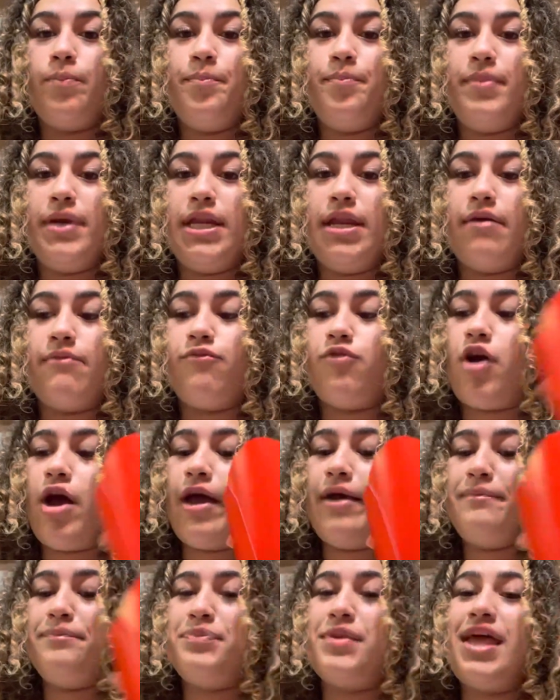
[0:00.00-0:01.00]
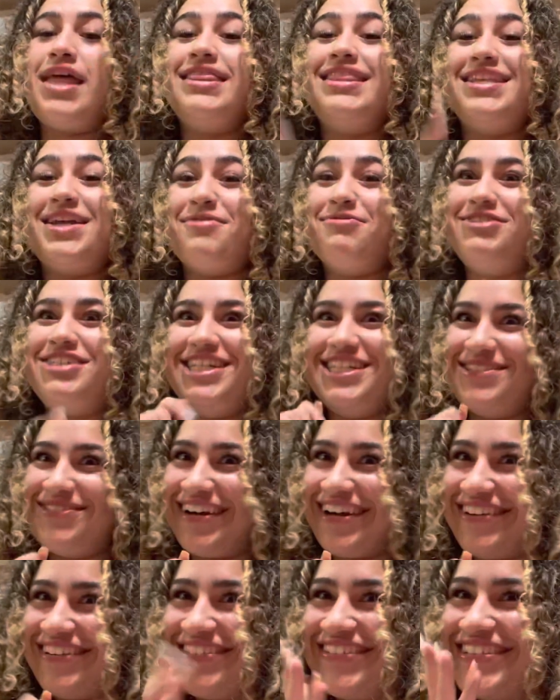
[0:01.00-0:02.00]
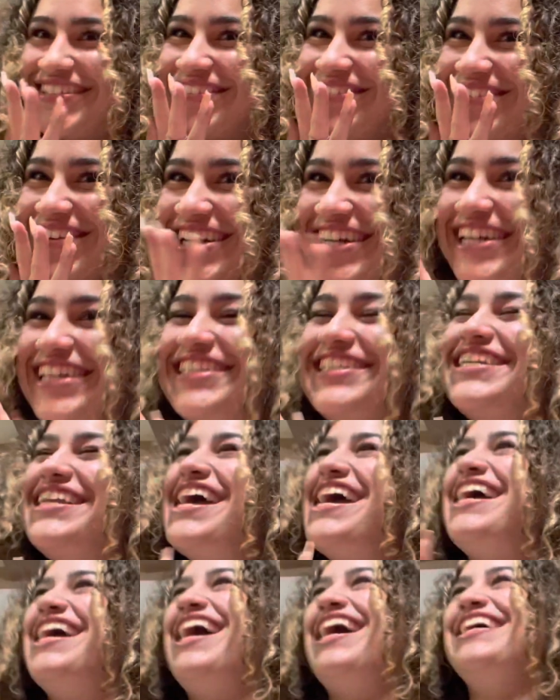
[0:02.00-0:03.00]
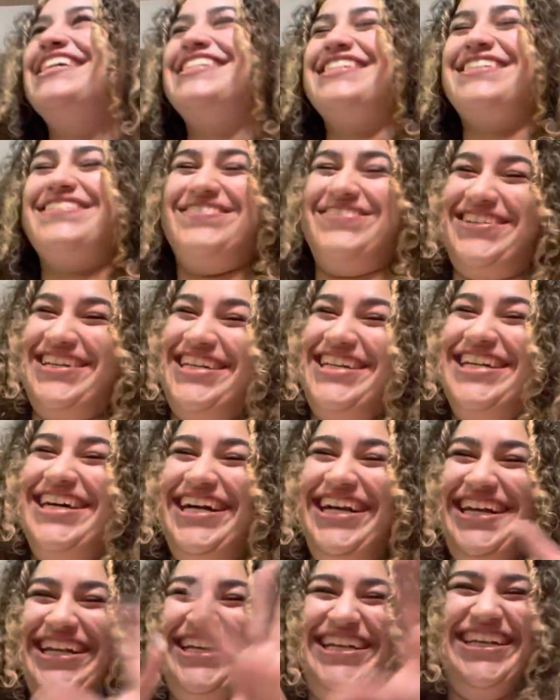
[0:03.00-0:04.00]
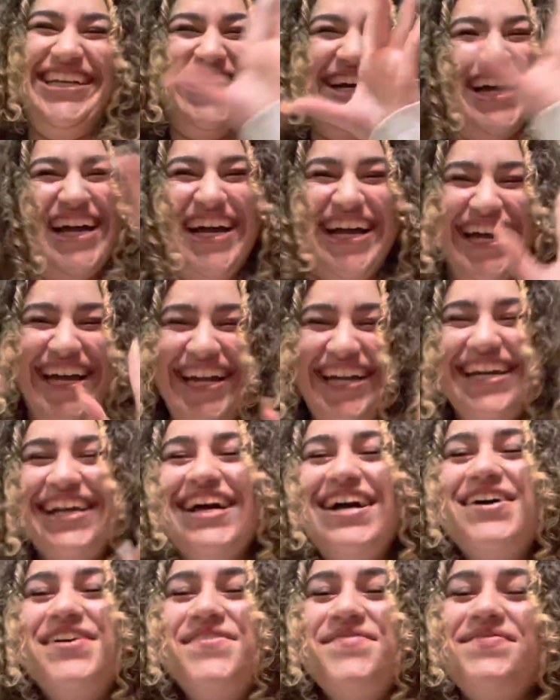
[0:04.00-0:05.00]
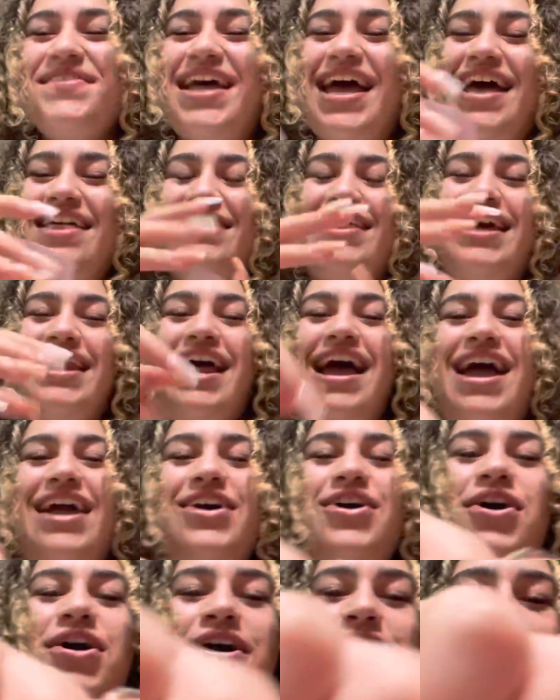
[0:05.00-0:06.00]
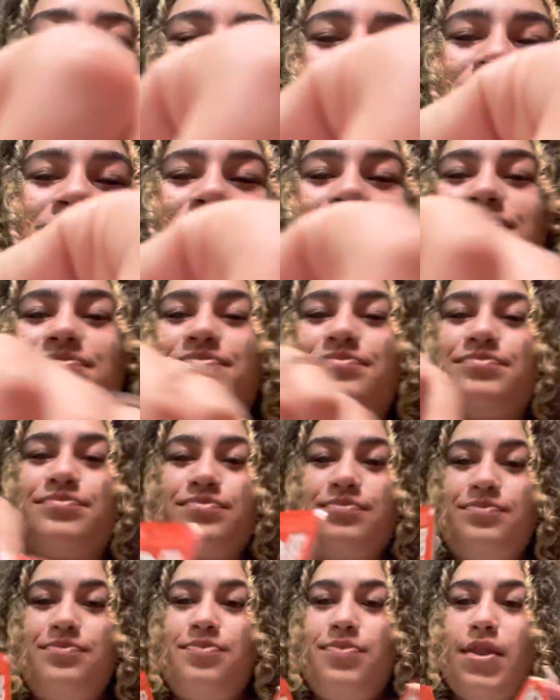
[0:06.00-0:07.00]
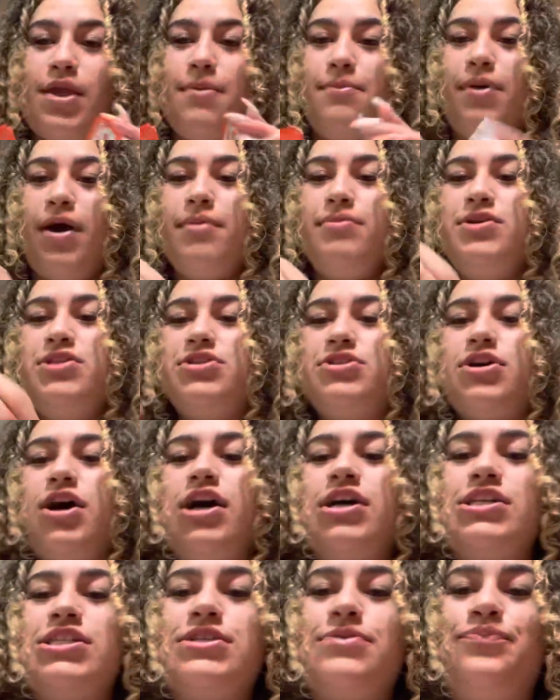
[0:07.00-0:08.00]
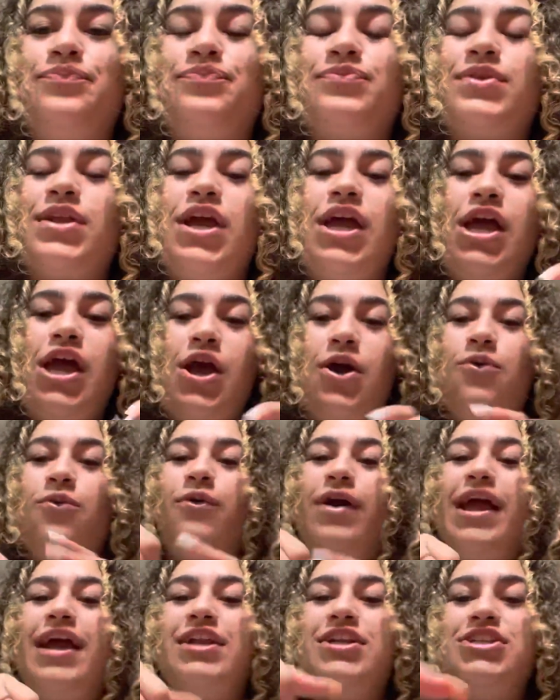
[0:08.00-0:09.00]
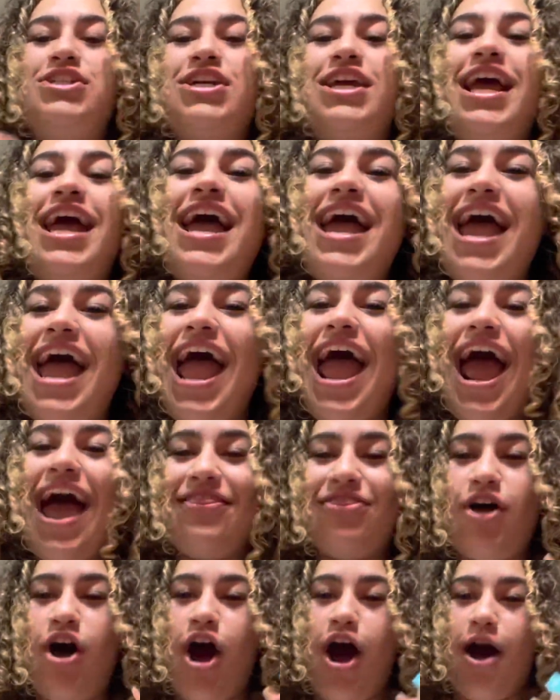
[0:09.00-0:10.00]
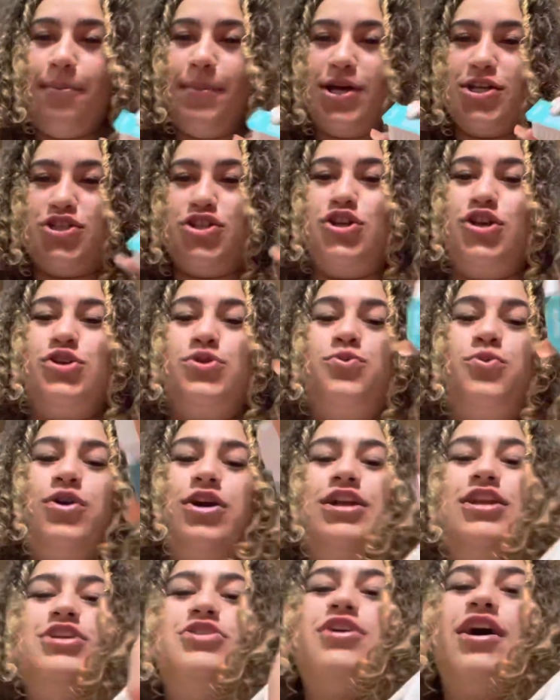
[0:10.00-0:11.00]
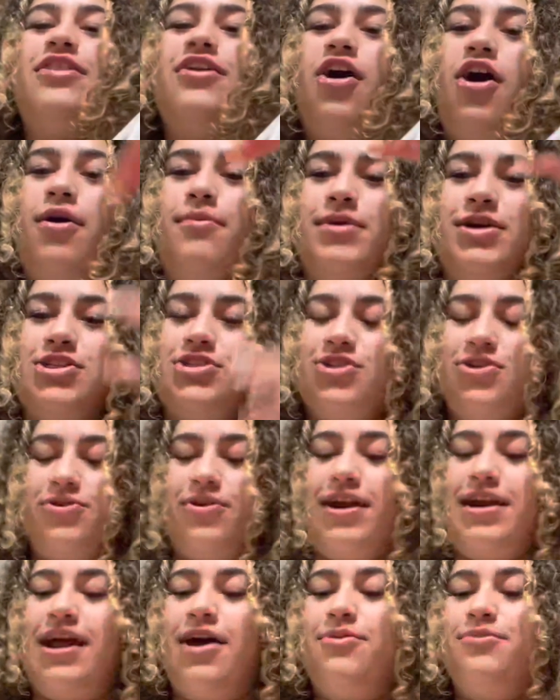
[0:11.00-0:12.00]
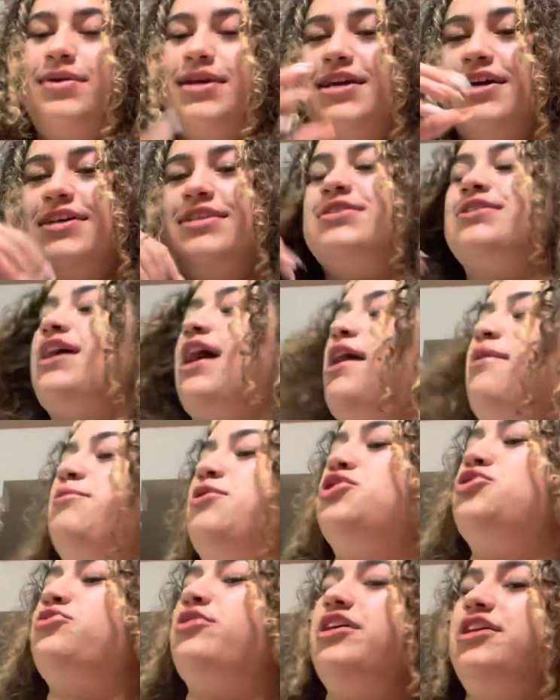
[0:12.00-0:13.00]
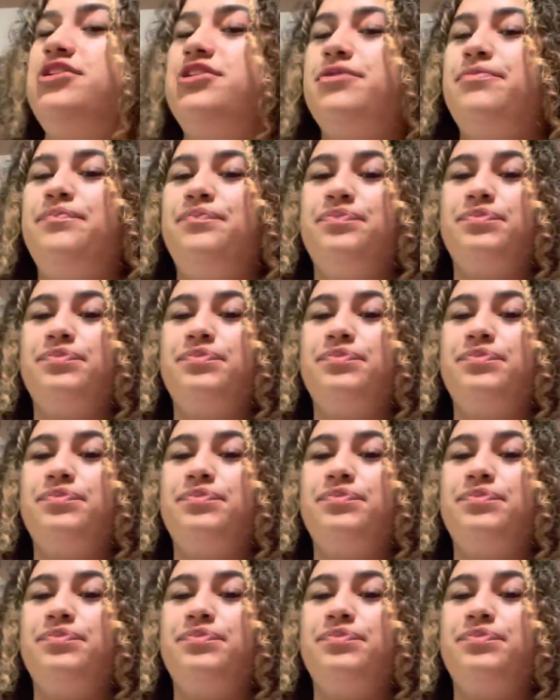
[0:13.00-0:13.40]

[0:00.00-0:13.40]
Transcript: medium fry. The double cheeseburger was free today, guys. Free 99. And then I got barbecue sauce, ranch, and the hot mustard. We're gonna try the hot mustard right now because I'm intrigued.